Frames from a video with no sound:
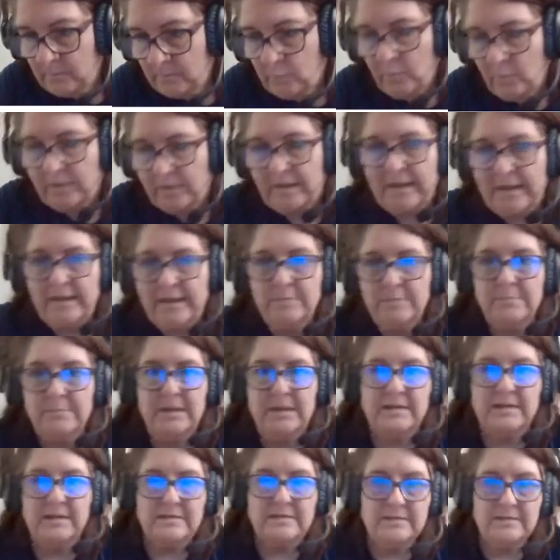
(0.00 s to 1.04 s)
Ooh, I got 8
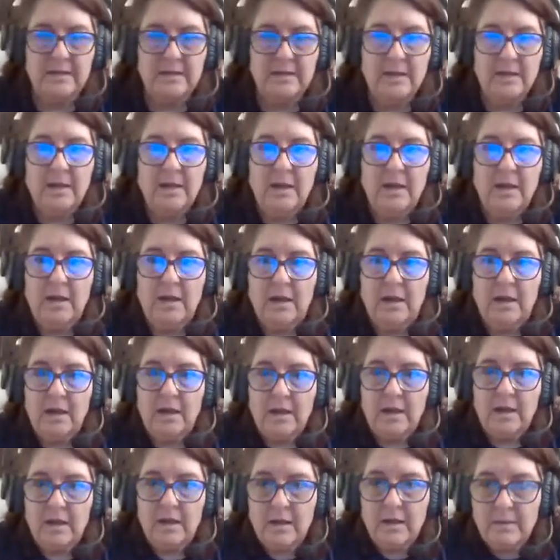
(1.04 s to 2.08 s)
minutes.
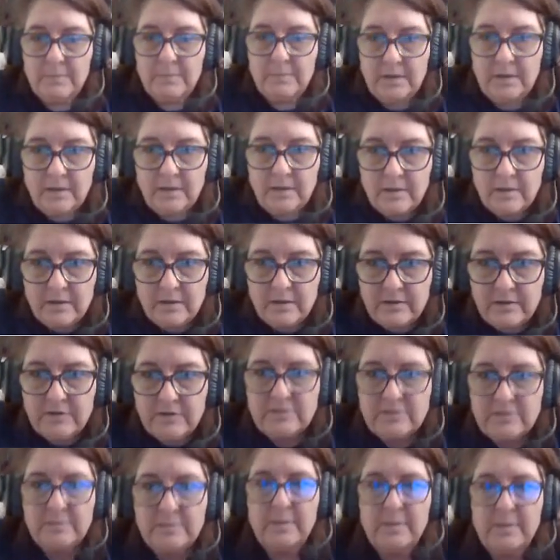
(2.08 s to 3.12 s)
Um, there's
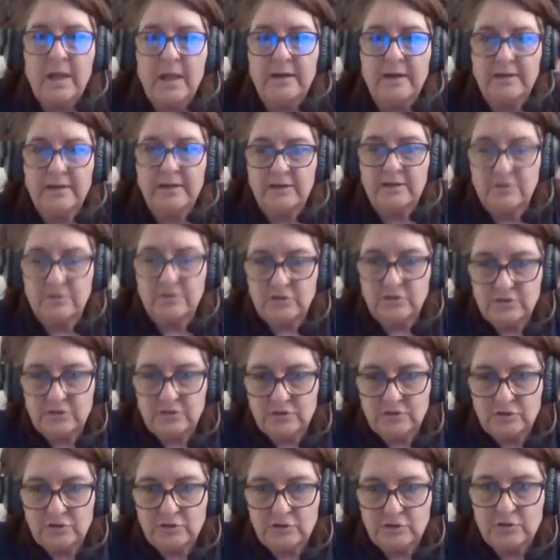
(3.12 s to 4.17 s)
some blockage.
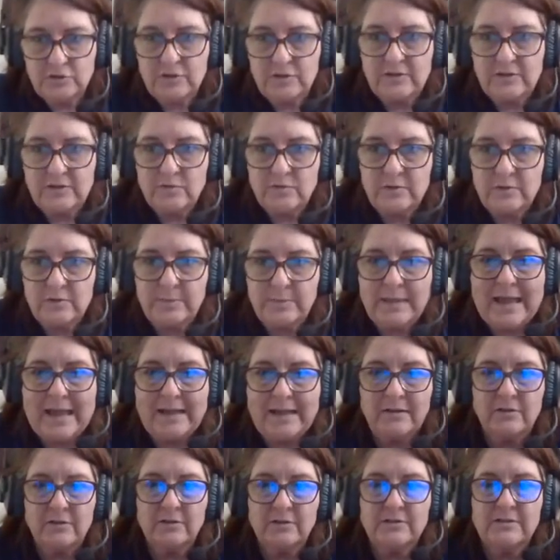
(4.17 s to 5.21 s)
That's what the
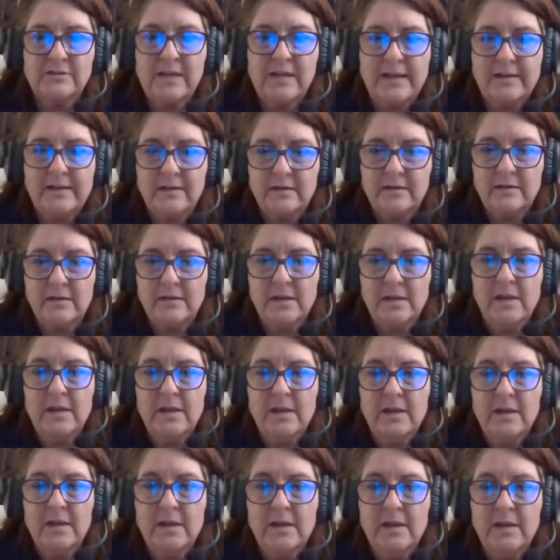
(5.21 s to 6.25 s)
plaque looks like.
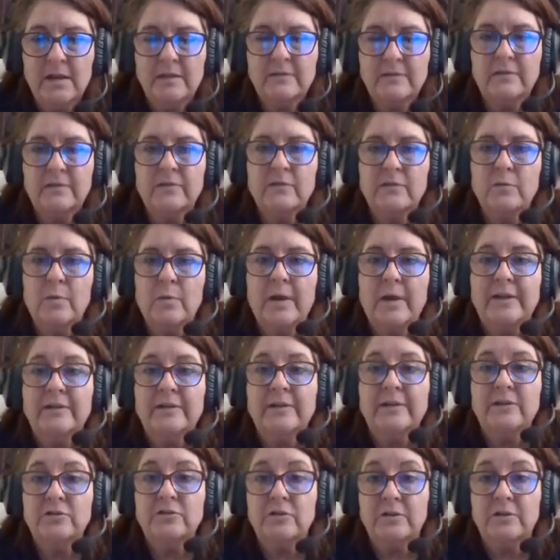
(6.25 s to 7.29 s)
This is why you get your
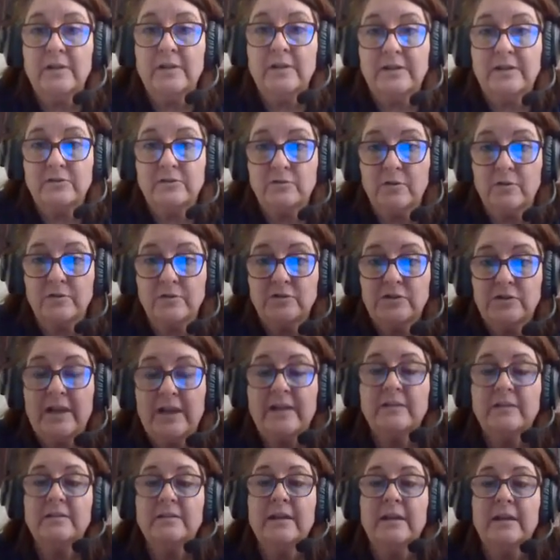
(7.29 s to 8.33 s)
cholesterol checked, and if
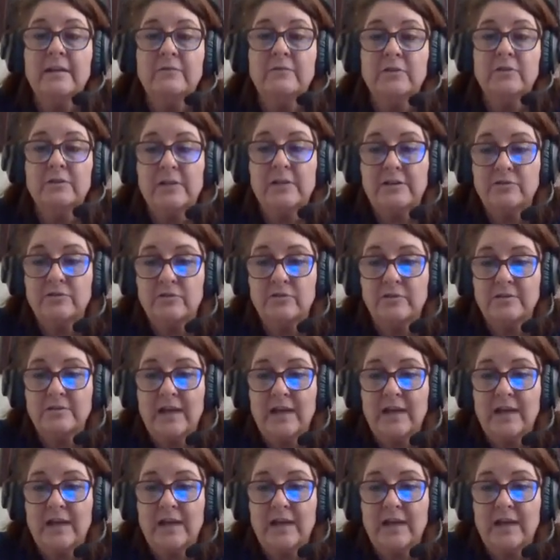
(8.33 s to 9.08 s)
your cholesterol is high,